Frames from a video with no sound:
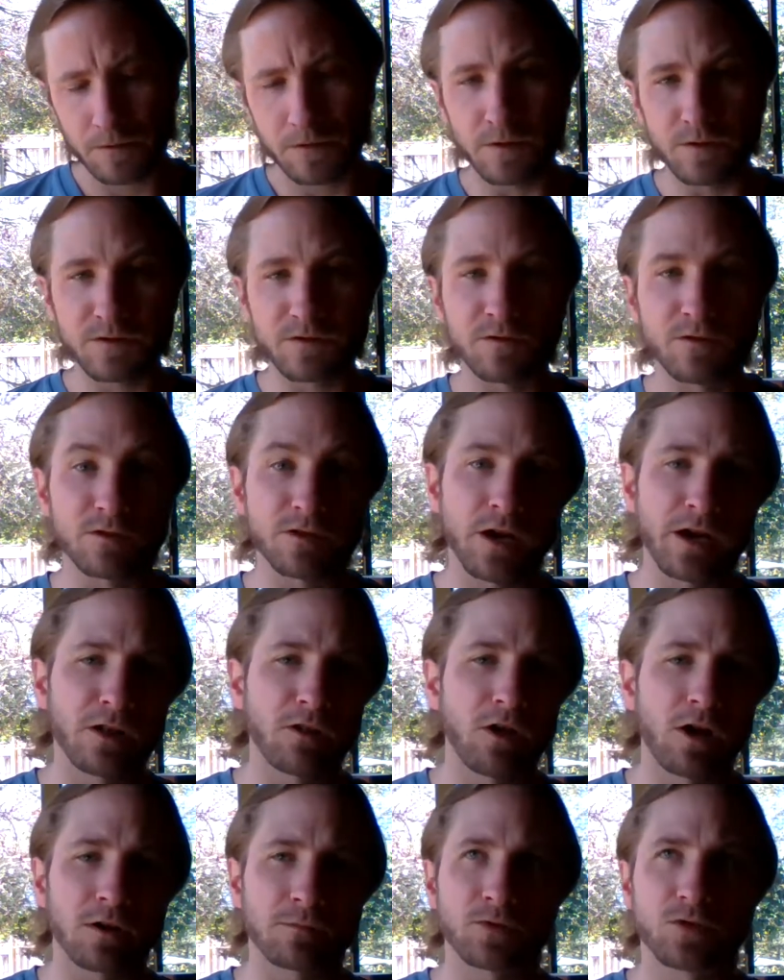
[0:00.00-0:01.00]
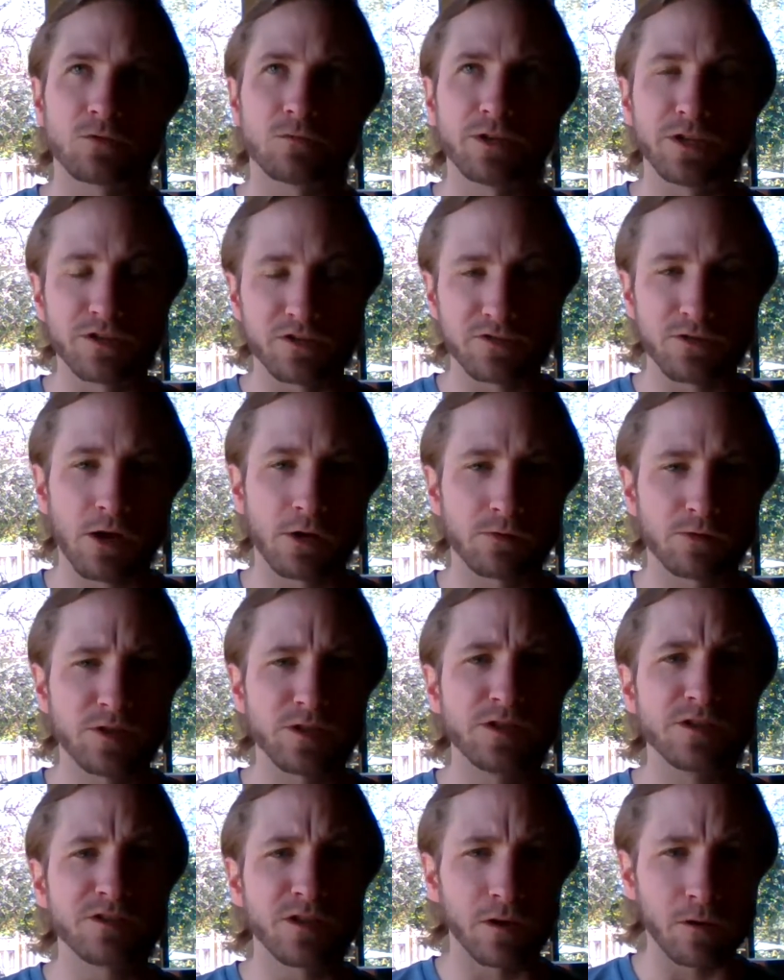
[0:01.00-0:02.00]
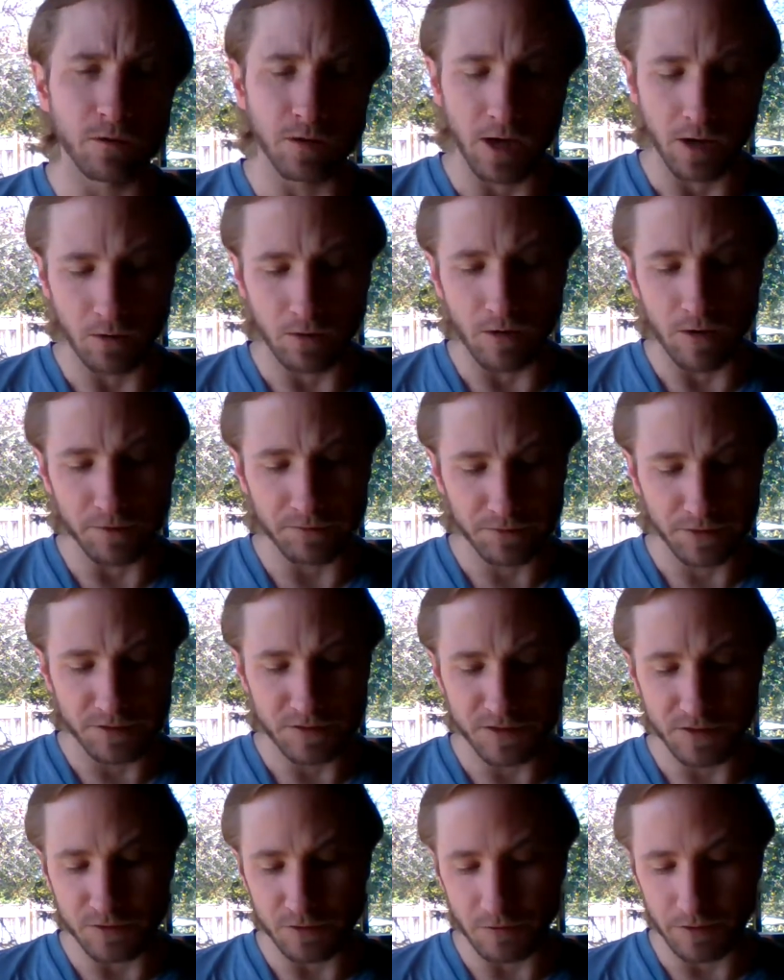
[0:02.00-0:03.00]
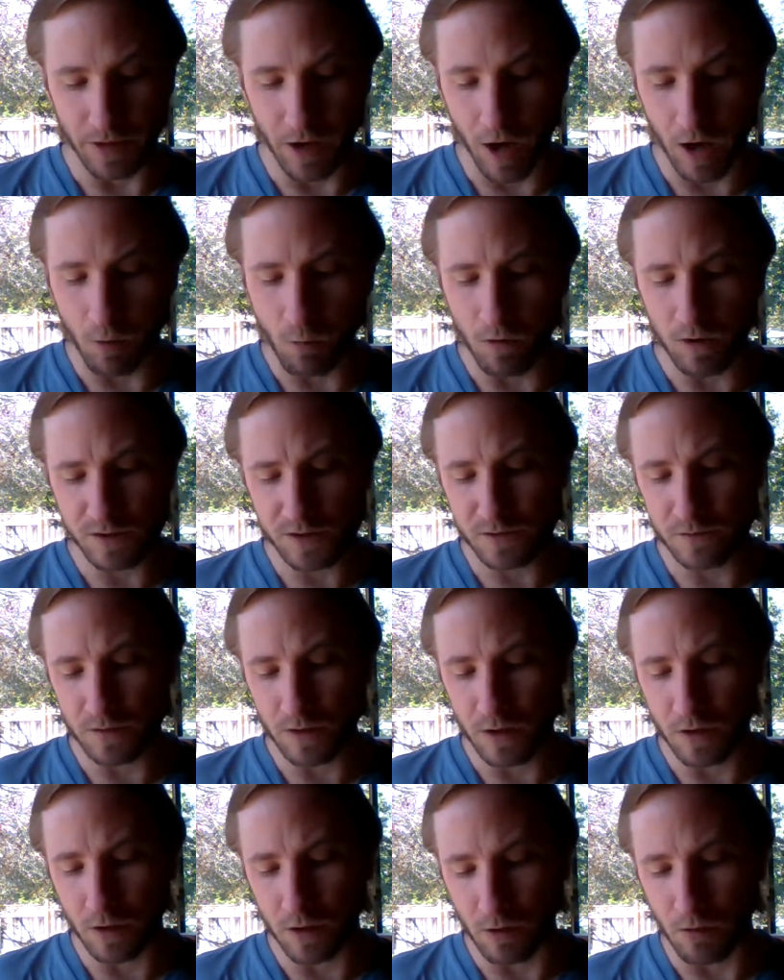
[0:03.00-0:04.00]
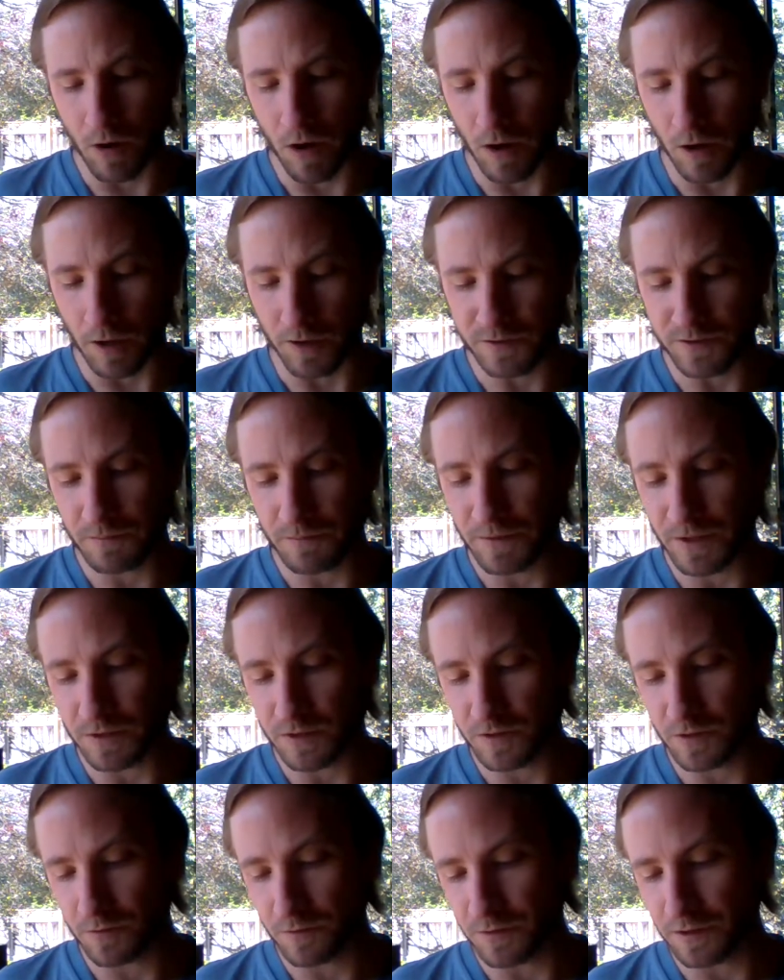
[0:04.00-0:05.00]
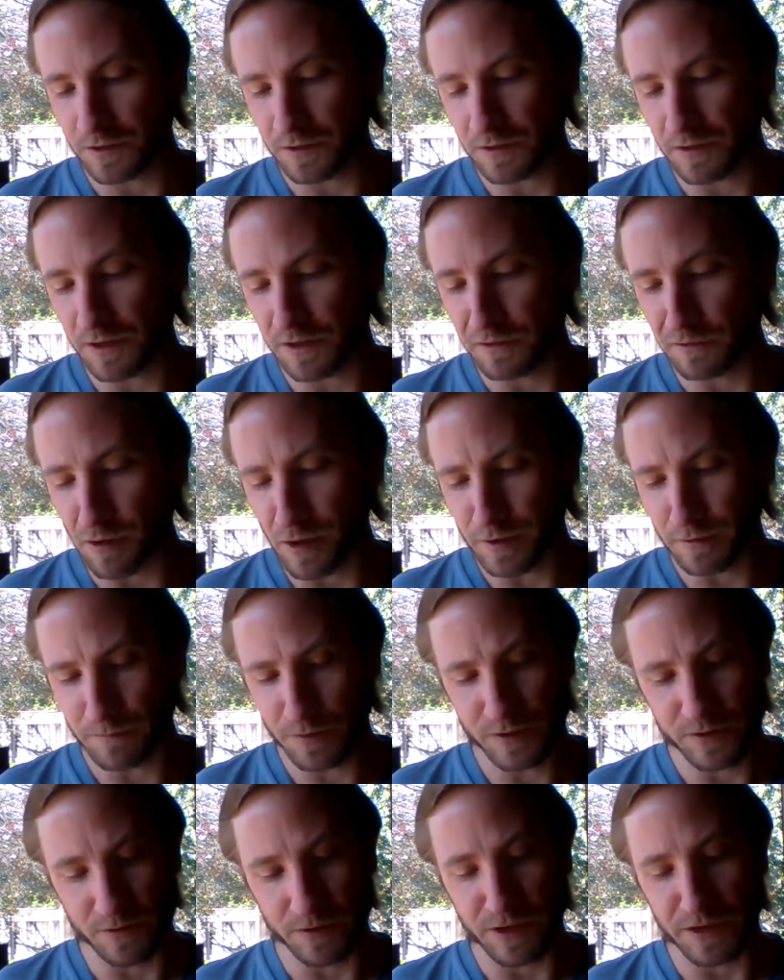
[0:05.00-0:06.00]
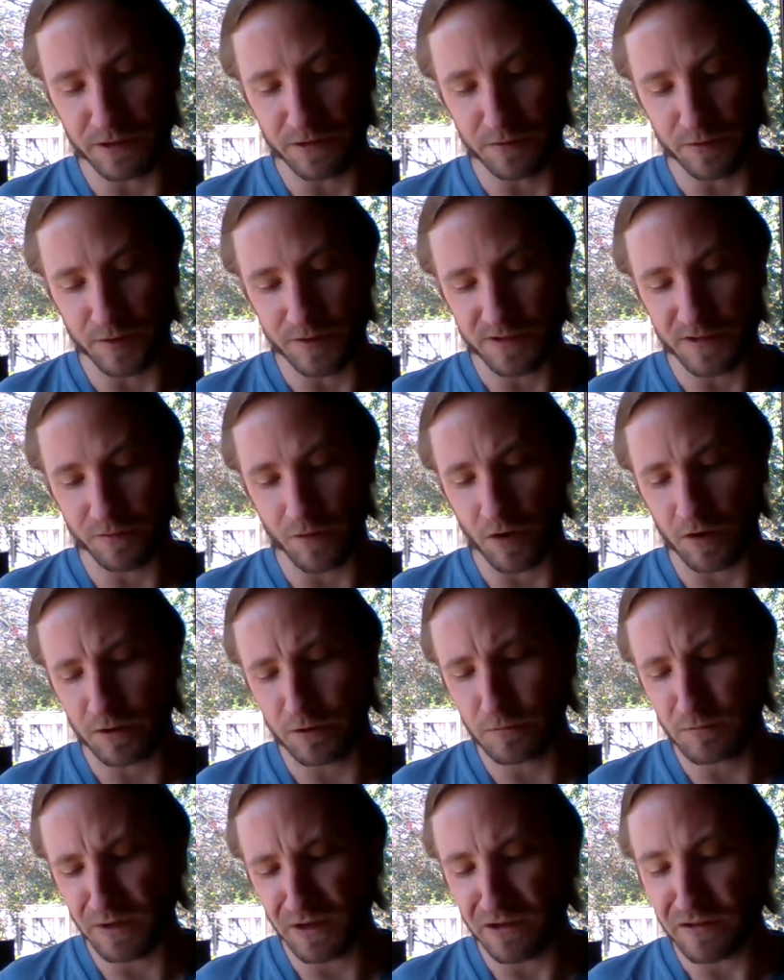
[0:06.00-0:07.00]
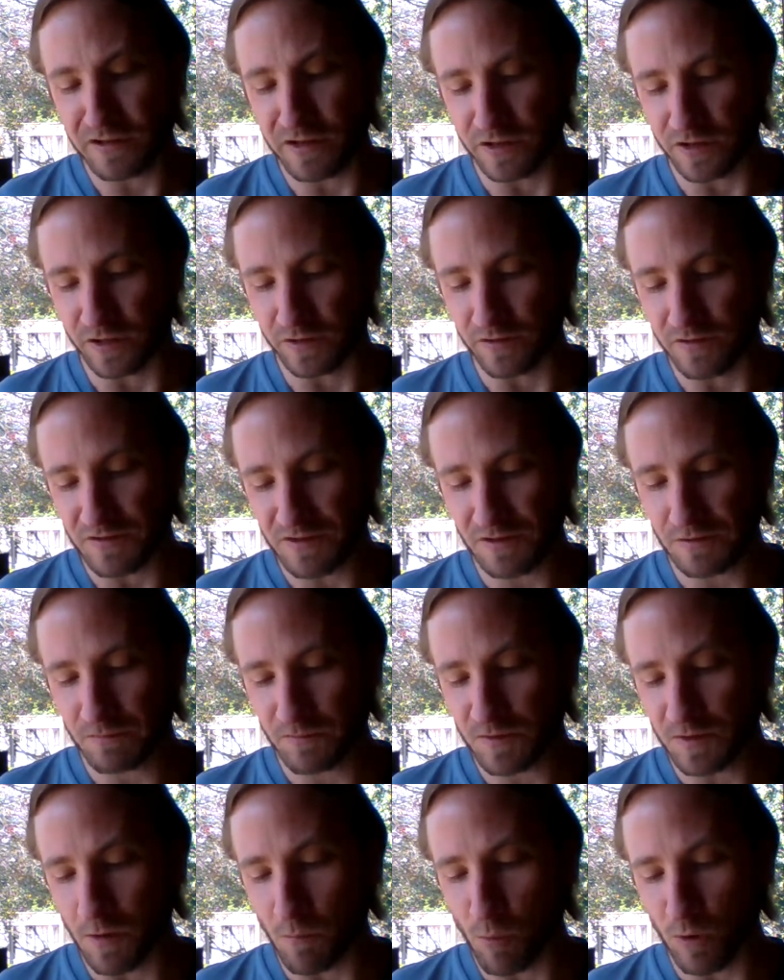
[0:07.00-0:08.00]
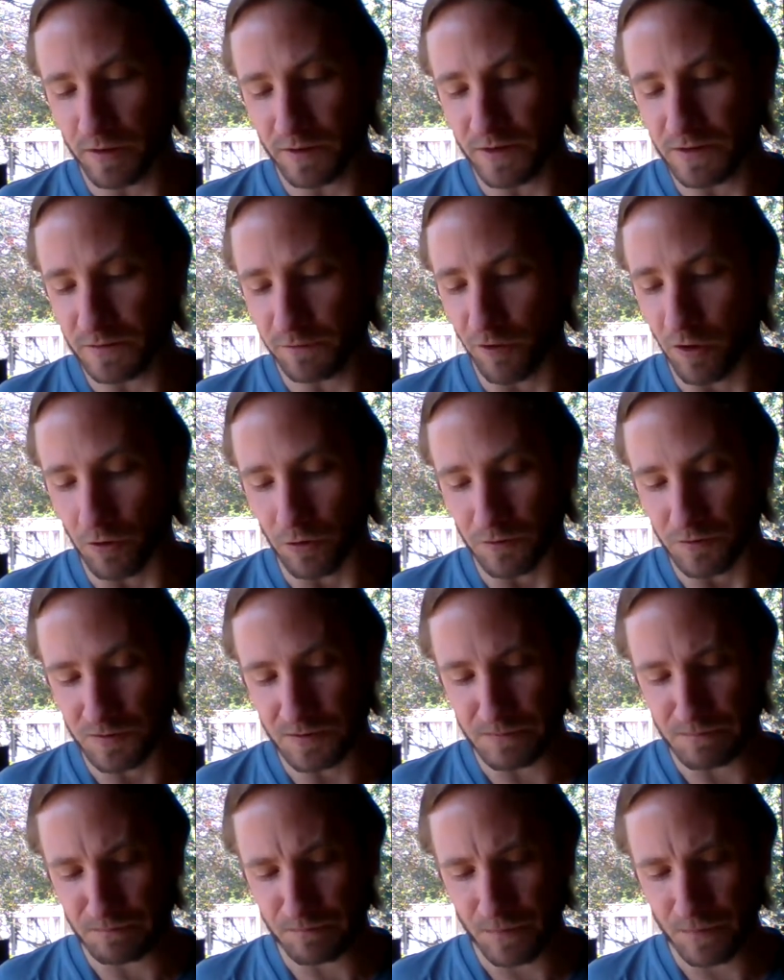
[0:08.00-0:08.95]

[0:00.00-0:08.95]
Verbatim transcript: it's the dialogue between Socrates and Glaucon. Continuing, I want you to go on to picture the enlightenment or ignorance of our human conditions somewhat as follows.